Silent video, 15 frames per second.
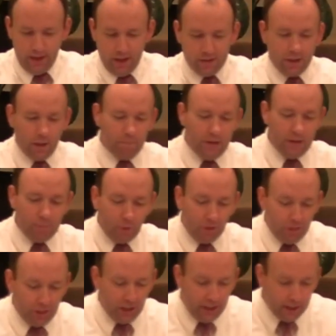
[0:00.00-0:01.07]
Some people
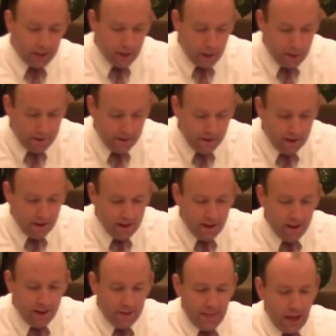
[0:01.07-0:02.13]
think
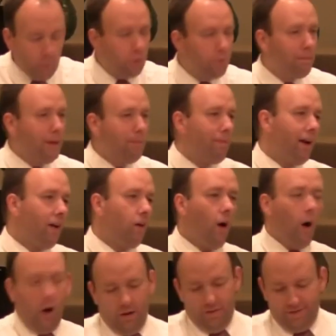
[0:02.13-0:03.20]
they would be better
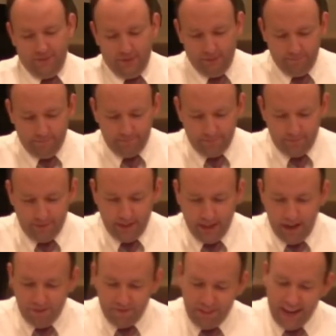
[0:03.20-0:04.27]
off
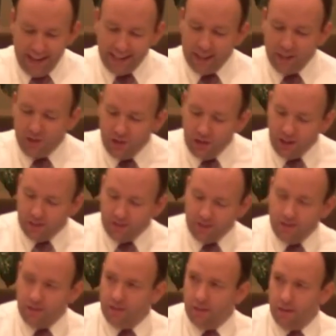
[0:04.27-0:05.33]
if they could
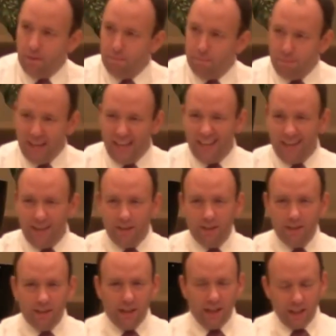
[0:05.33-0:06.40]
just be
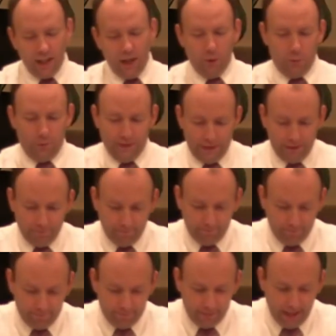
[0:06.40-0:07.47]
alone
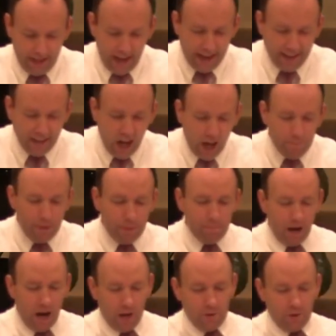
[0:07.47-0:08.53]
and not be
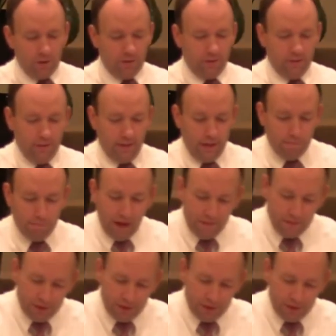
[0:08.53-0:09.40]
bothered by